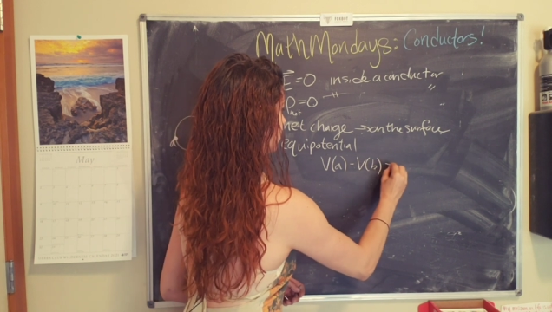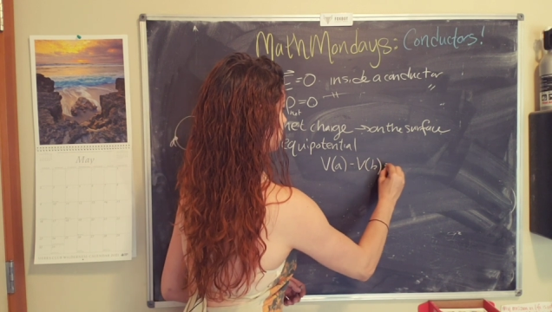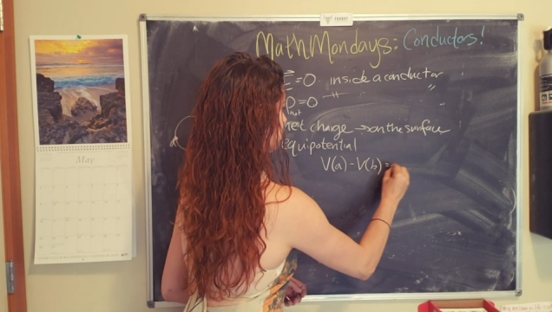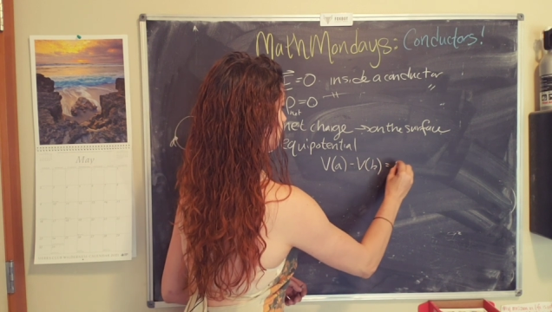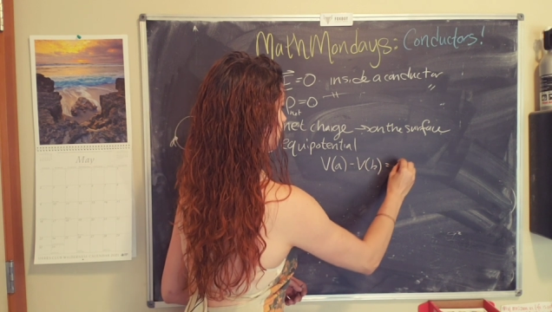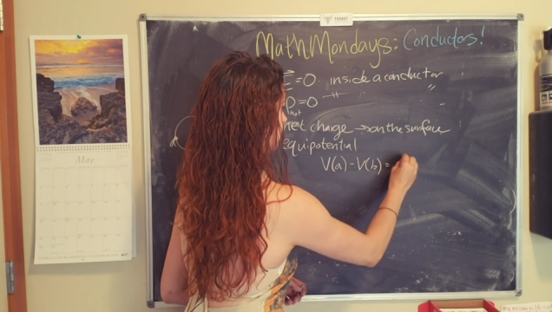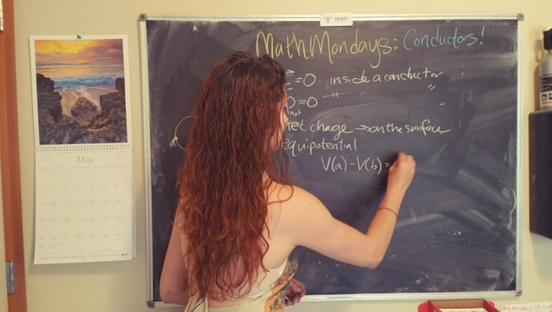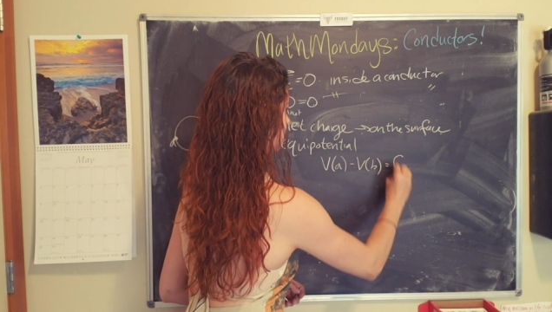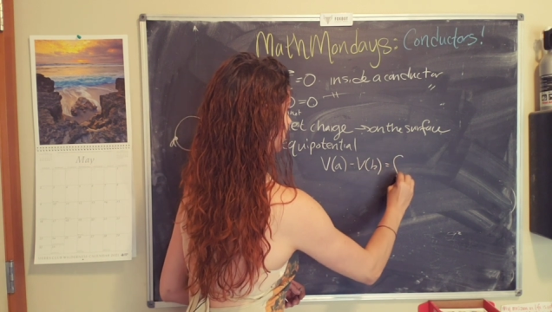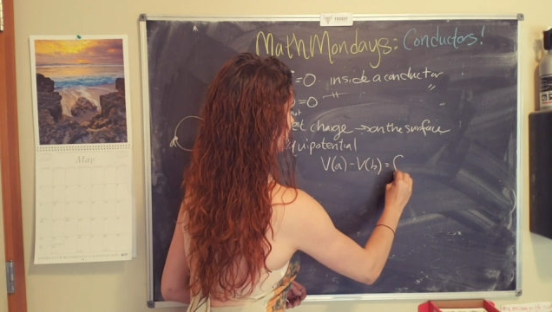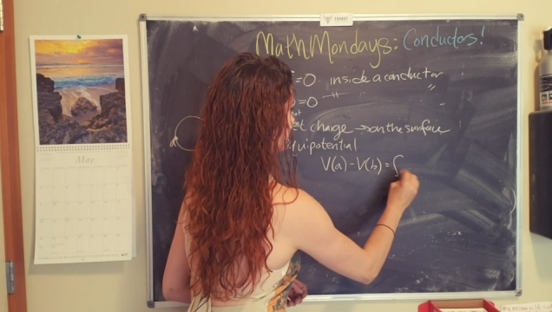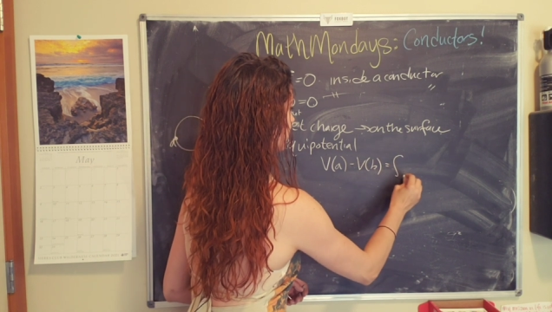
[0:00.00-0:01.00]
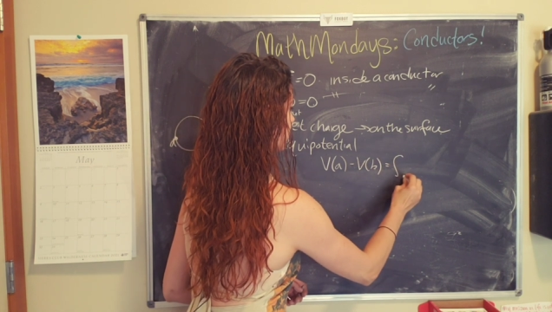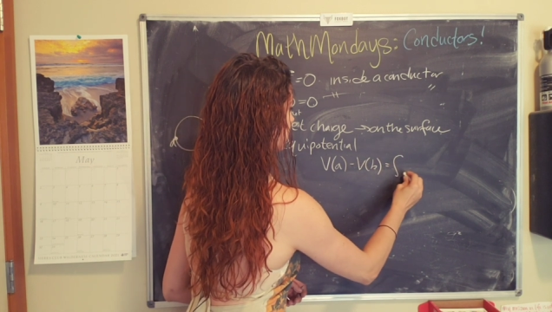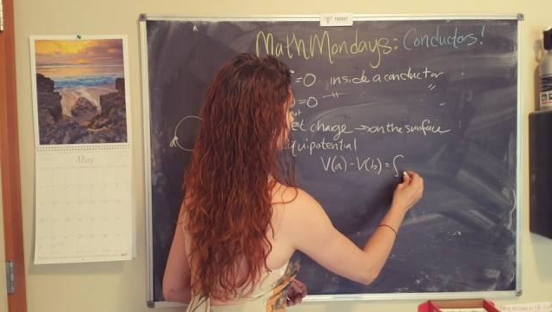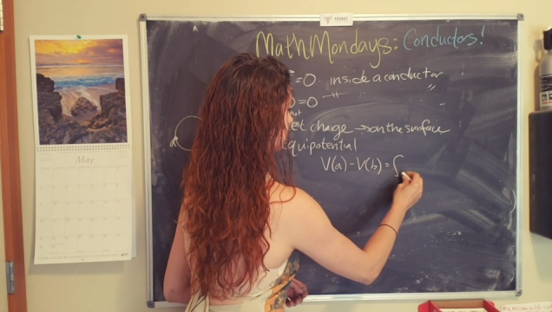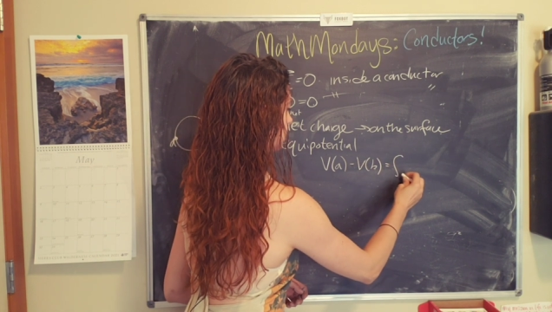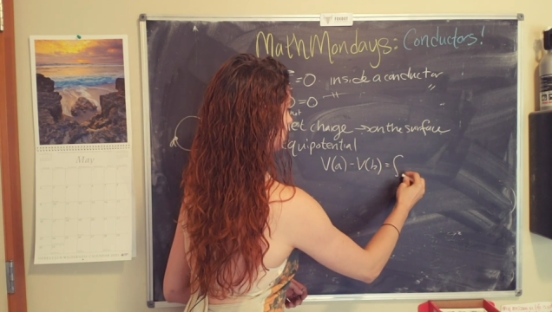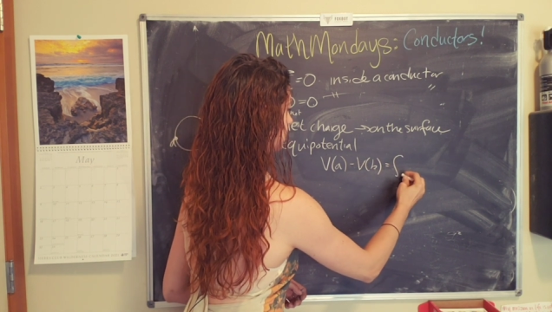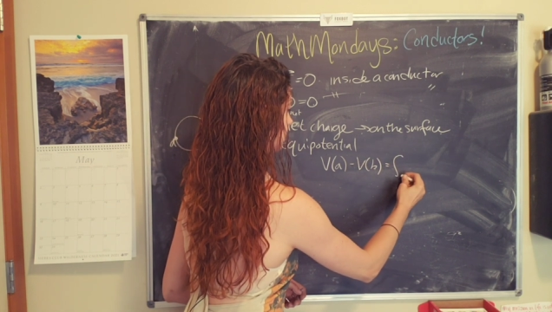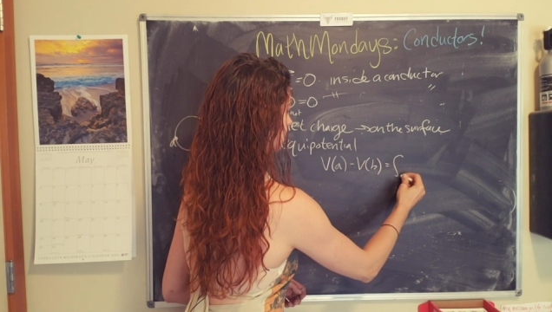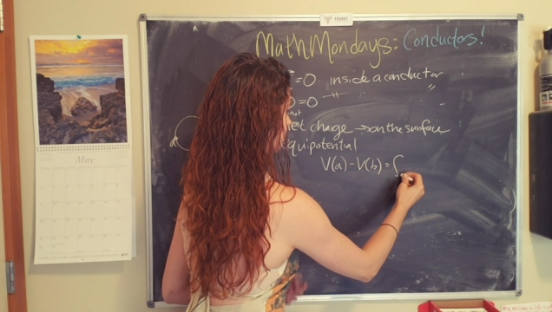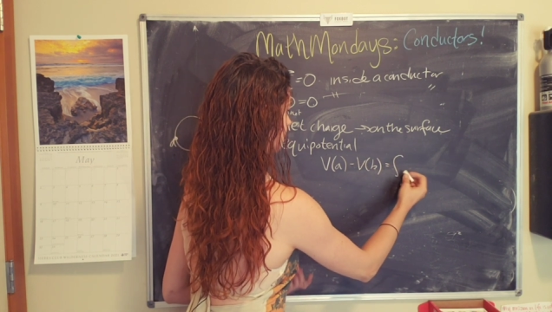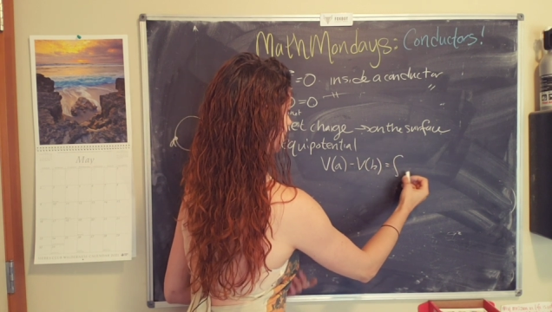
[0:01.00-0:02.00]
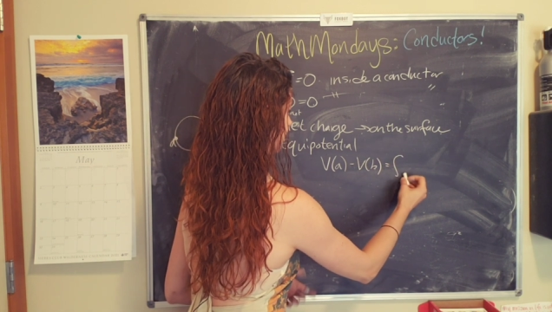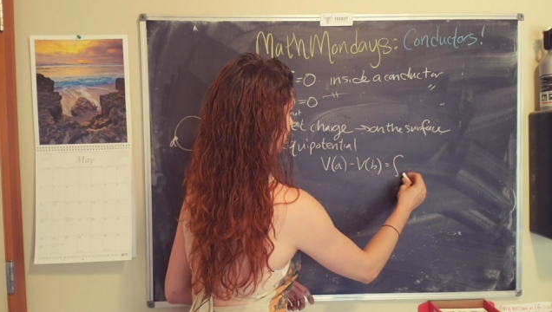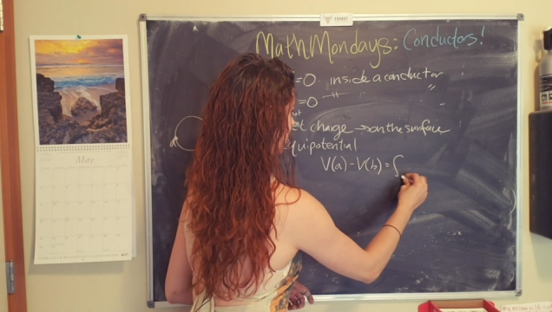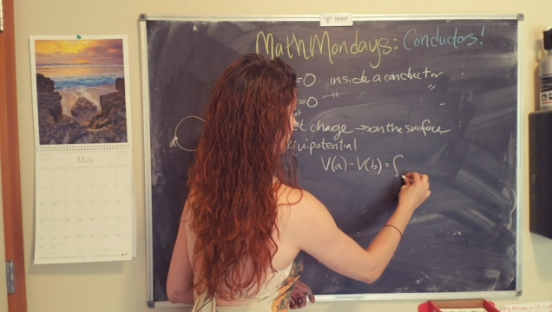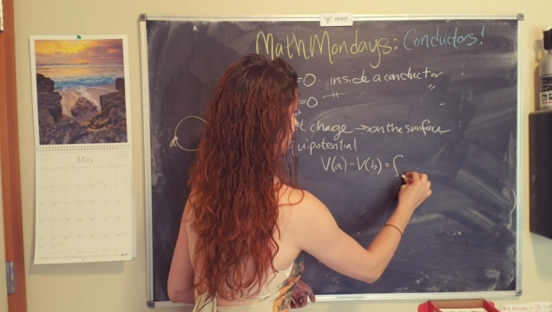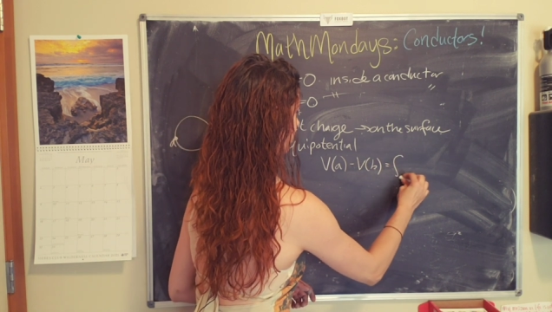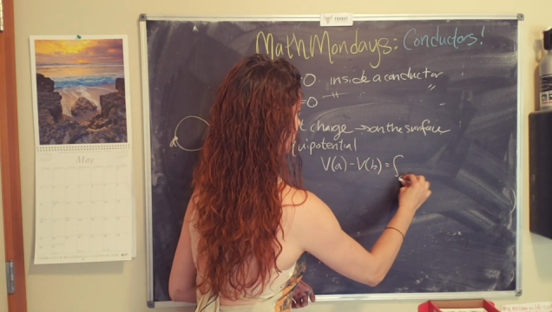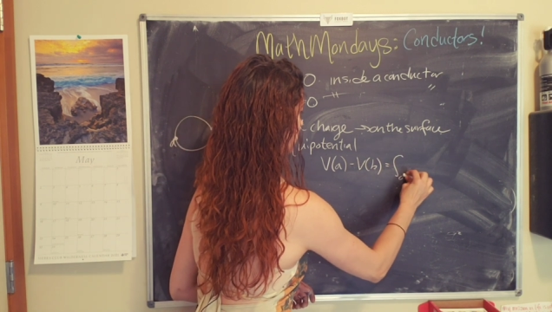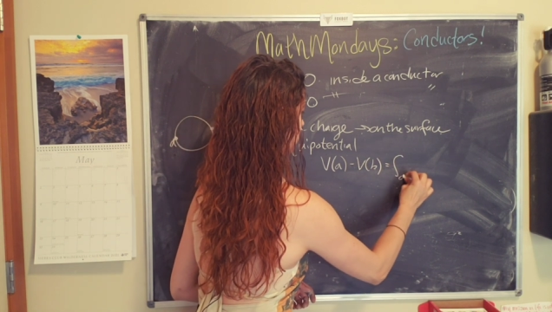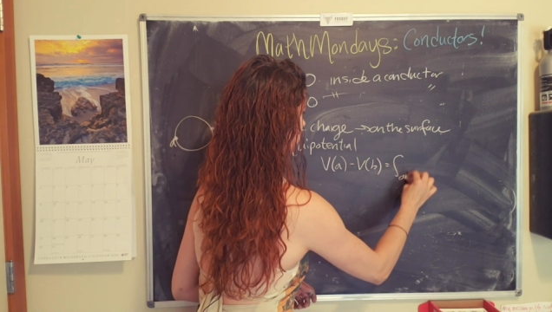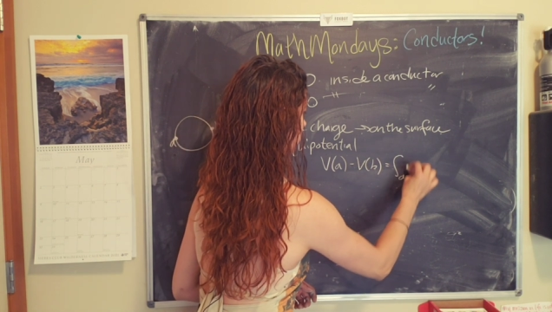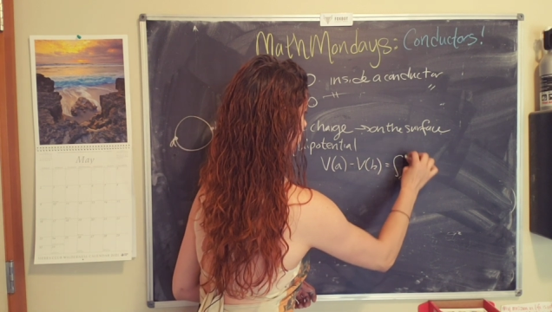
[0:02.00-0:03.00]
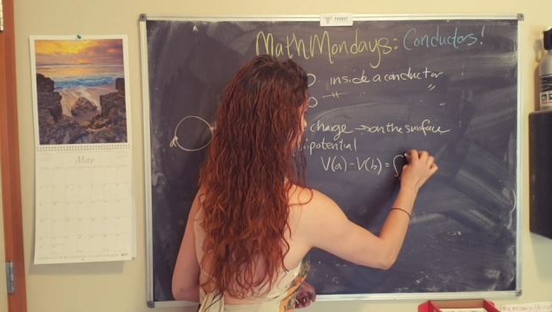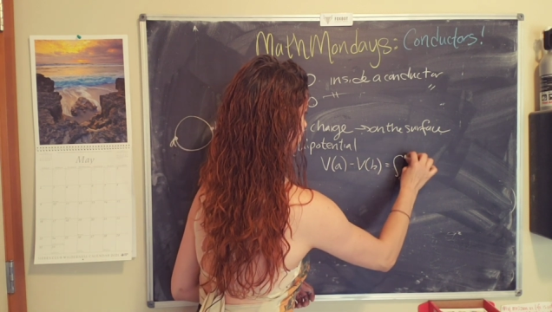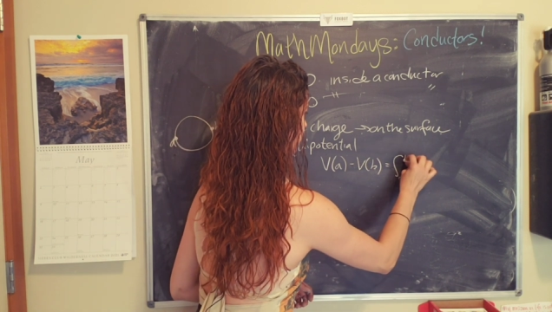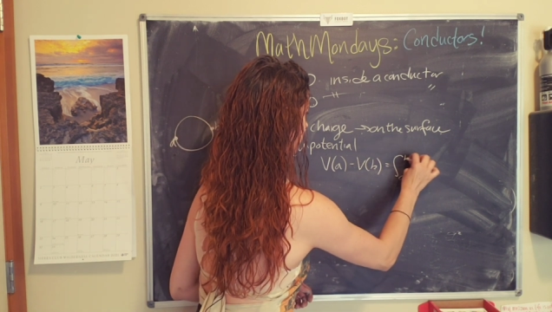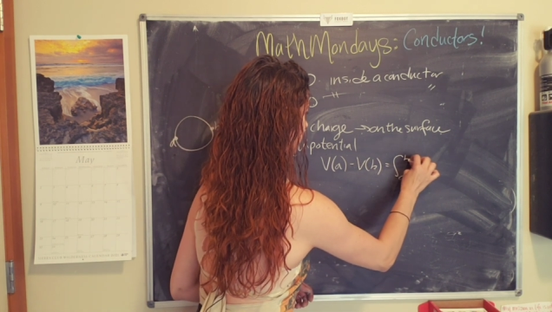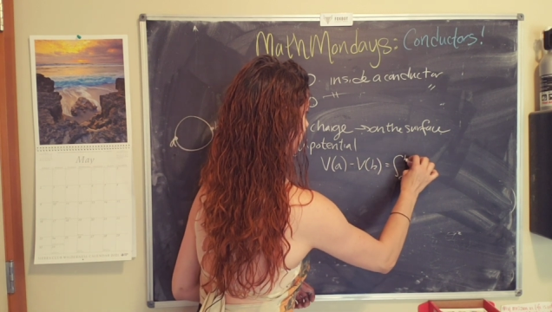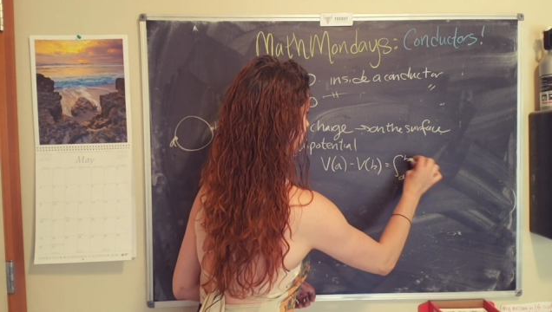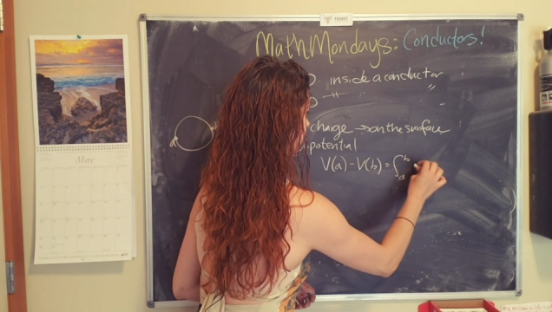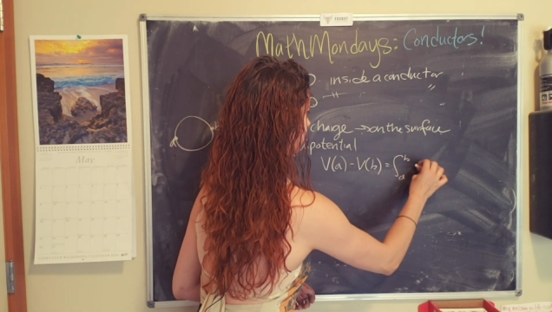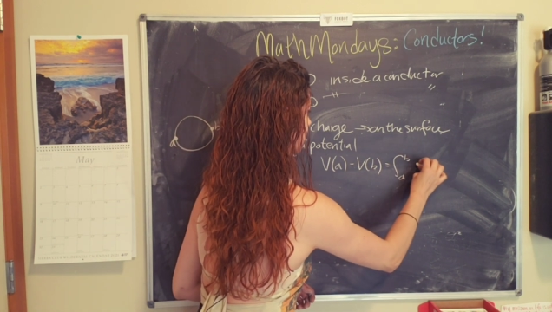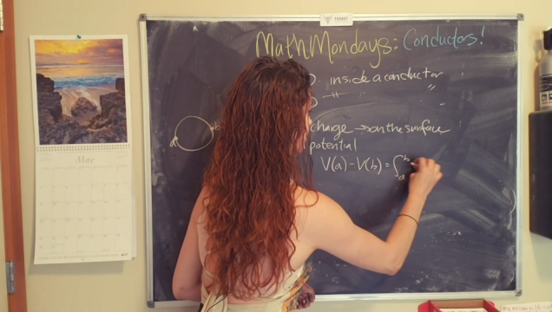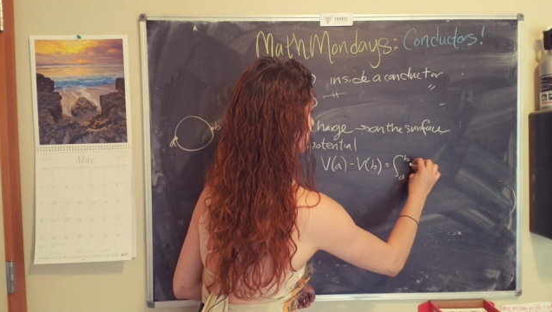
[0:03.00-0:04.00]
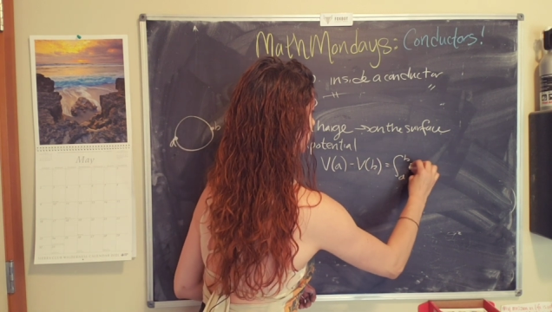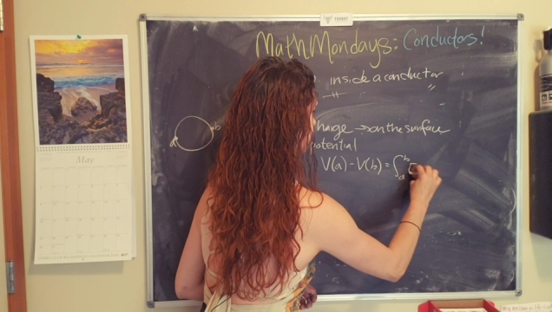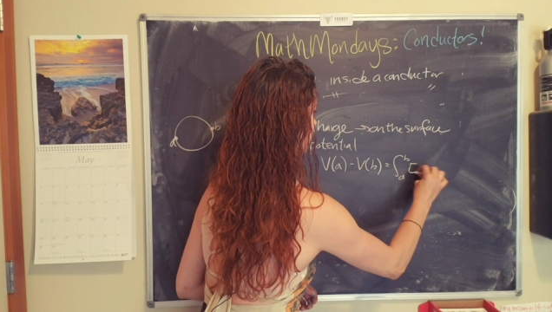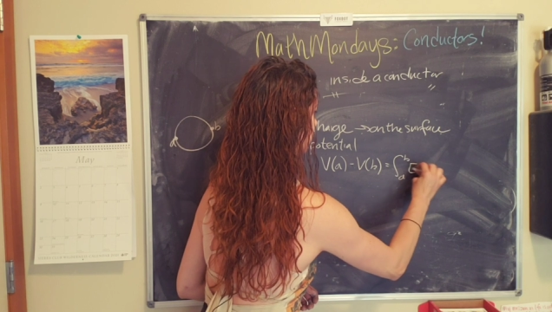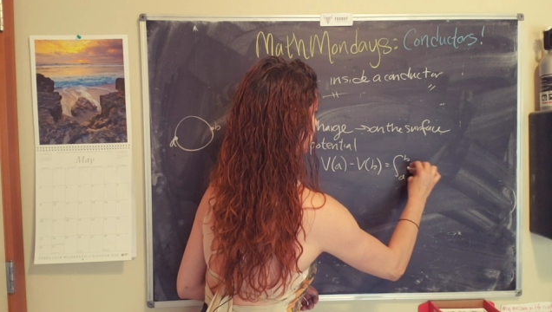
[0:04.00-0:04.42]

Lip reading: [unreadable: no face in view]